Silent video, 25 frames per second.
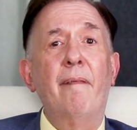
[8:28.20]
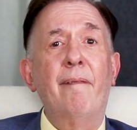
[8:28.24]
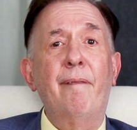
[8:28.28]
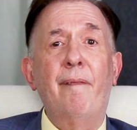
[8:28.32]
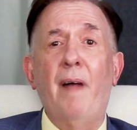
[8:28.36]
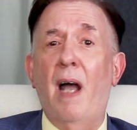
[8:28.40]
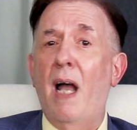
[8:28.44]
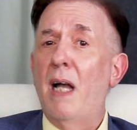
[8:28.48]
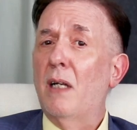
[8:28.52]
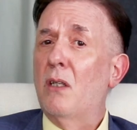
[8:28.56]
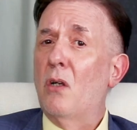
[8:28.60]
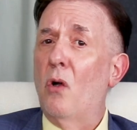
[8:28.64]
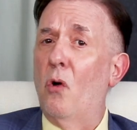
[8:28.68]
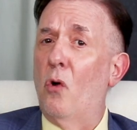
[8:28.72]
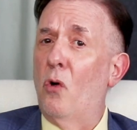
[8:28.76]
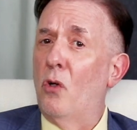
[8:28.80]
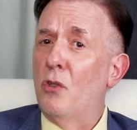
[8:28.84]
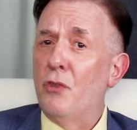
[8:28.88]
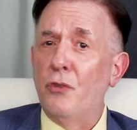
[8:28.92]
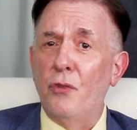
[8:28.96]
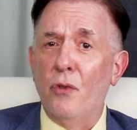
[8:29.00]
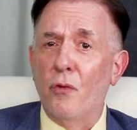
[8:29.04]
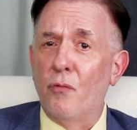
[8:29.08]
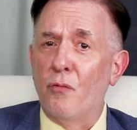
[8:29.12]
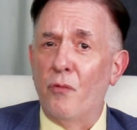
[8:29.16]
Phoc
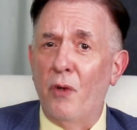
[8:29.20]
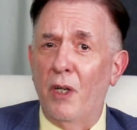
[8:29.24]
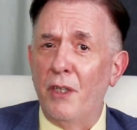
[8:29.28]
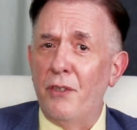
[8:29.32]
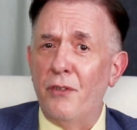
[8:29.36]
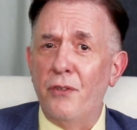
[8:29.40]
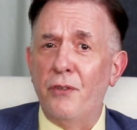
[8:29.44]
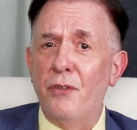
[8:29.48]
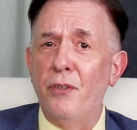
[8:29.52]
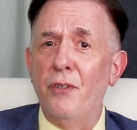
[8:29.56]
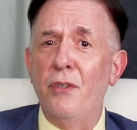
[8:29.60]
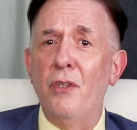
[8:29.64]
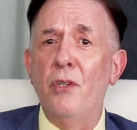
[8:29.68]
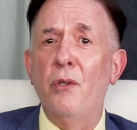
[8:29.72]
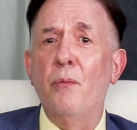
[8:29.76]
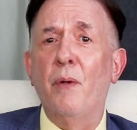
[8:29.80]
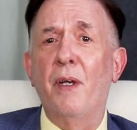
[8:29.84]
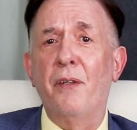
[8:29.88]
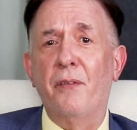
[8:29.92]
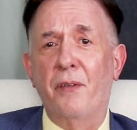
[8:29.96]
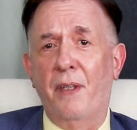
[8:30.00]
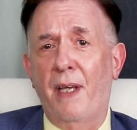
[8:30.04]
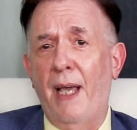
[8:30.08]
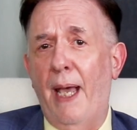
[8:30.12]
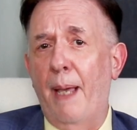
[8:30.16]
also rushed to the
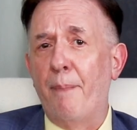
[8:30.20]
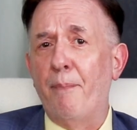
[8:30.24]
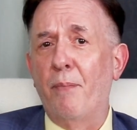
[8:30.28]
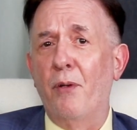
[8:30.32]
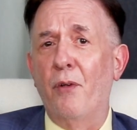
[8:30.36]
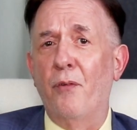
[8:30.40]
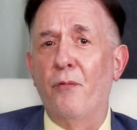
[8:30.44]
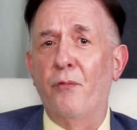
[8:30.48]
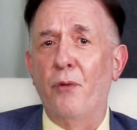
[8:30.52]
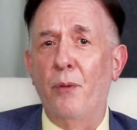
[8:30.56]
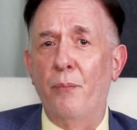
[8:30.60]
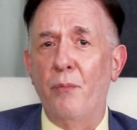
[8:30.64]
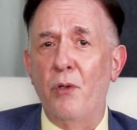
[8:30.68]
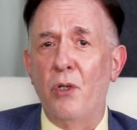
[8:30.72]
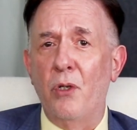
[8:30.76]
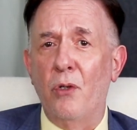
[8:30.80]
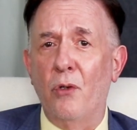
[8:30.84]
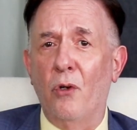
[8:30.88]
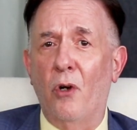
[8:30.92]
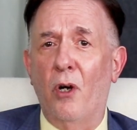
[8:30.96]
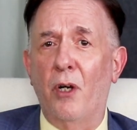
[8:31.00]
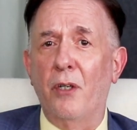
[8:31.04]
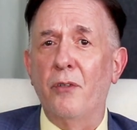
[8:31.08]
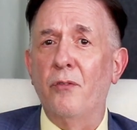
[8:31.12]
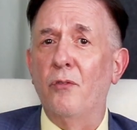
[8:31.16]
US Capitol from New
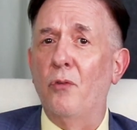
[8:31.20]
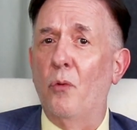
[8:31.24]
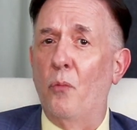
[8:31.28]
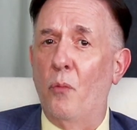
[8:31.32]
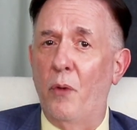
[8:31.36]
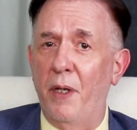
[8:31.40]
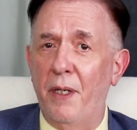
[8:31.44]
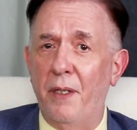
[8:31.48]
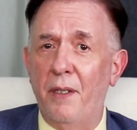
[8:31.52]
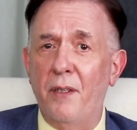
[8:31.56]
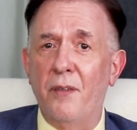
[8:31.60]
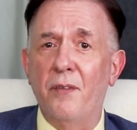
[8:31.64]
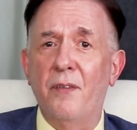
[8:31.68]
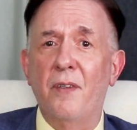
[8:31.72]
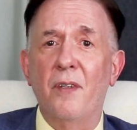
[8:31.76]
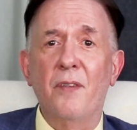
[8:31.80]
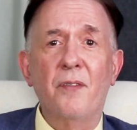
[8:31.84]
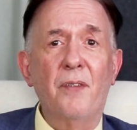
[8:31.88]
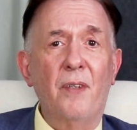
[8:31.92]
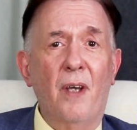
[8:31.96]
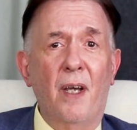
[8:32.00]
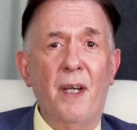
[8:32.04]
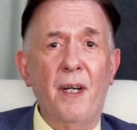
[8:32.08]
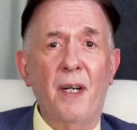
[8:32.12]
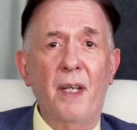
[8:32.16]
York to witness the
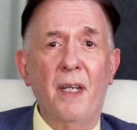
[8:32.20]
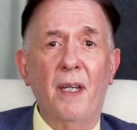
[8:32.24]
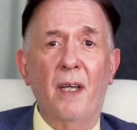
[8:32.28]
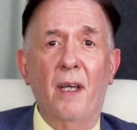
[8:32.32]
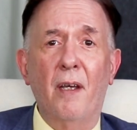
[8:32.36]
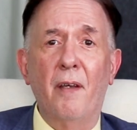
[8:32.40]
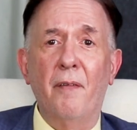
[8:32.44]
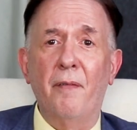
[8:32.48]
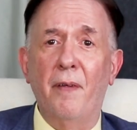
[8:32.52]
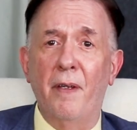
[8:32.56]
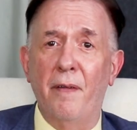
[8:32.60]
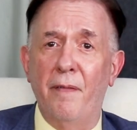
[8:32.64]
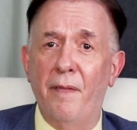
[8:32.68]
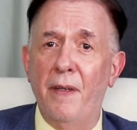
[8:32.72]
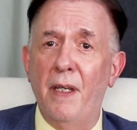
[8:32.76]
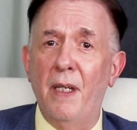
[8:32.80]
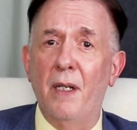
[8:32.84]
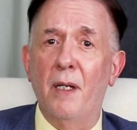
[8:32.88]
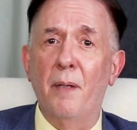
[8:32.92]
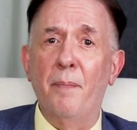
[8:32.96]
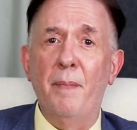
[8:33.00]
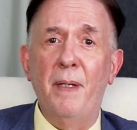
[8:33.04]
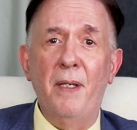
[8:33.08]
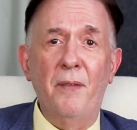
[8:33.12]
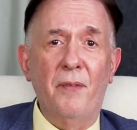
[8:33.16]
signing of a
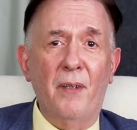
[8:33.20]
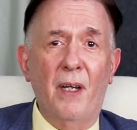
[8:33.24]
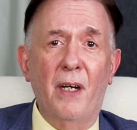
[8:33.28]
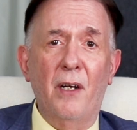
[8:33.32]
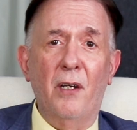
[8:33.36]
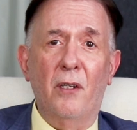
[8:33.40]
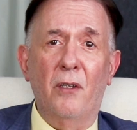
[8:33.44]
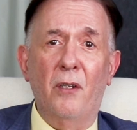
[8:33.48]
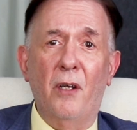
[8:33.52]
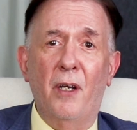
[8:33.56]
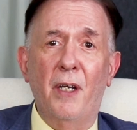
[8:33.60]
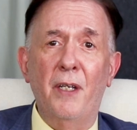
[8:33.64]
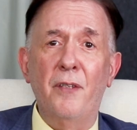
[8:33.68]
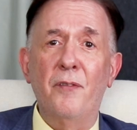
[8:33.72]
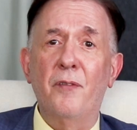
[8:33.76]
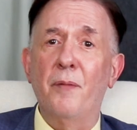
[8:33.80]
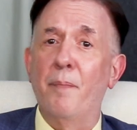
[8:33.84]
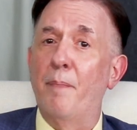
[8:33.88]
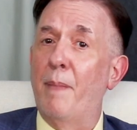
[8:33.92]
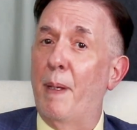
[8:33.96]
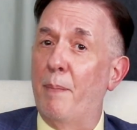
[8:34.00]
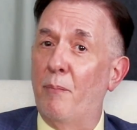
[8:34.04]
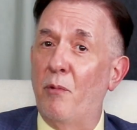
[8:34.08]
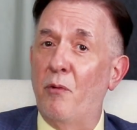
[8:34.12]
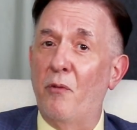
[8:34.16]
Vietnamese Airlines
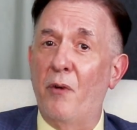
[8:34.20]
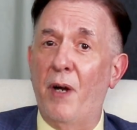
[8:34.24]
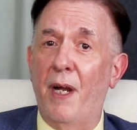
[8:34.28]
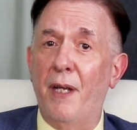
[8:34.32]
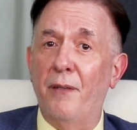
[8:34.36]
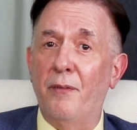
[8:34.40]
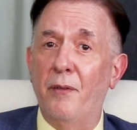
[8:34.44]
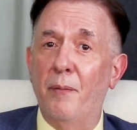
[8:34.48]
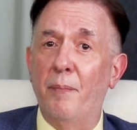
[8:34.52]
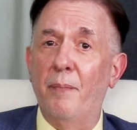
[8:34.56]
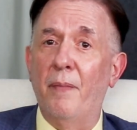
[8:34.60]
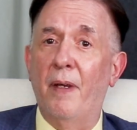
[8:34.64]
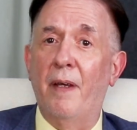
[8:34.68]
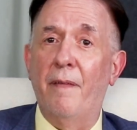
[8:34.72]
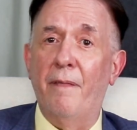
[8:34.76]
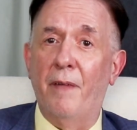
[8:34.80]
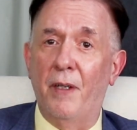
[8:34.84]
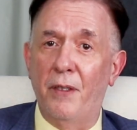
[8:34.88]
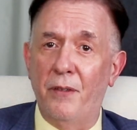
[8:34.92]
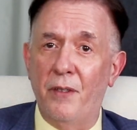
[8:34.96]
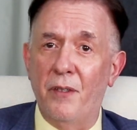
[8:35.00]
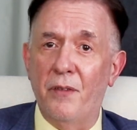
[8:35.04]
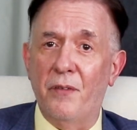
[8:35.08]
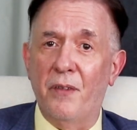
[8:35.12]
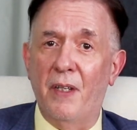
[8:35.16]
Memorandum of
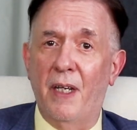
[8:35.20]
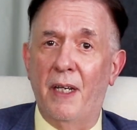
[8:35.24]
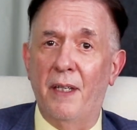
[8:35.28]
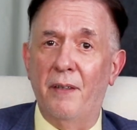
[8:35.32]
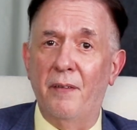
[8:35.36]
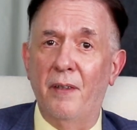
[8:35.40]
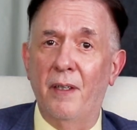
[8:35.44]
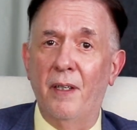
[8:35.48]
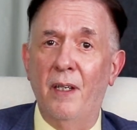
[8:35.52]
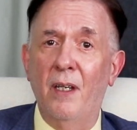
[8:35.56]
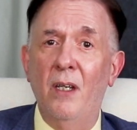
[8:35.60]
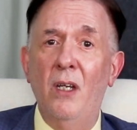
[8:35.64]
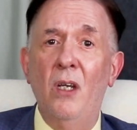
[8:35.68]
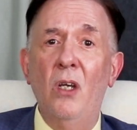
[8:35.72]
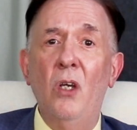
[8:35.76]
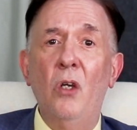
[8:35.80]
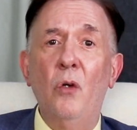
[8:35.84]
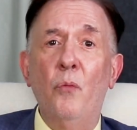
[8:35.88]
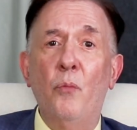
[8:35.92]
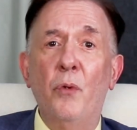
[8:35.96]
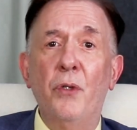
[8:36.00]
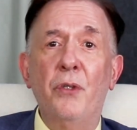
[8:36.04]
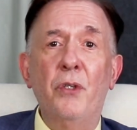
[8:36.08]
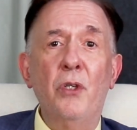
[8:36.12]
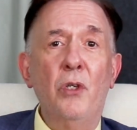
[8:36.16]
Understanding
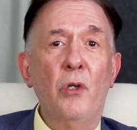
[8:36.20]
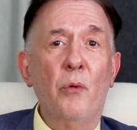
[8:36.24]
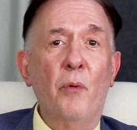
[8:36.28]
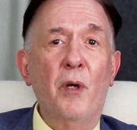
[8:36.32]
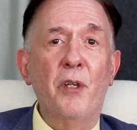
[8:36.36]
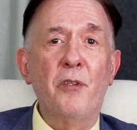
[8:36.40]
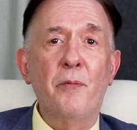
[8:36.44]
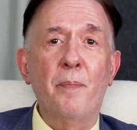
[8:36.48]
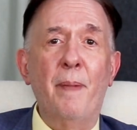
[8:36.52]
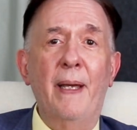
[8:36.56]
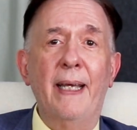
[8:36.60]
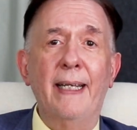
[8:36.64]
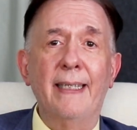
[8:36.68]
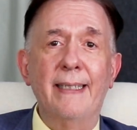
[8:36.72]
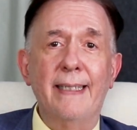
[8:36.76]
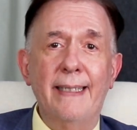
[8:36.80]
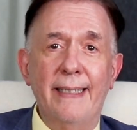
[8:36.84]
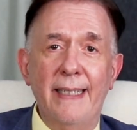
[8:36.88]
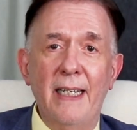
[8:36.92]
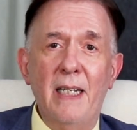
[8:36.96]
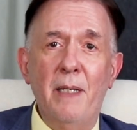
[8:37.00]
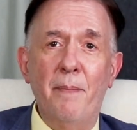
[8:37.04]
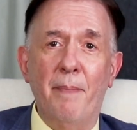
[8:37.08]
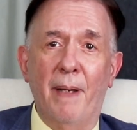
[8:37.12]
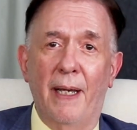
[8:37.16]
with the US bank
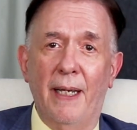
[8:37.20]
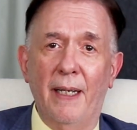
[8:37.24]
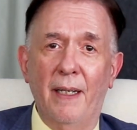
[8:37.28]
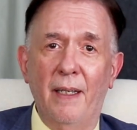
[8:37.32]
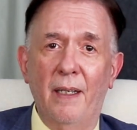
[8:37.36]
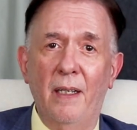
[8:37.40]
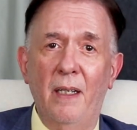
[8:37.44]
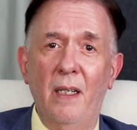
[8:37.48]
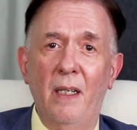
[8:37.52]
Citibank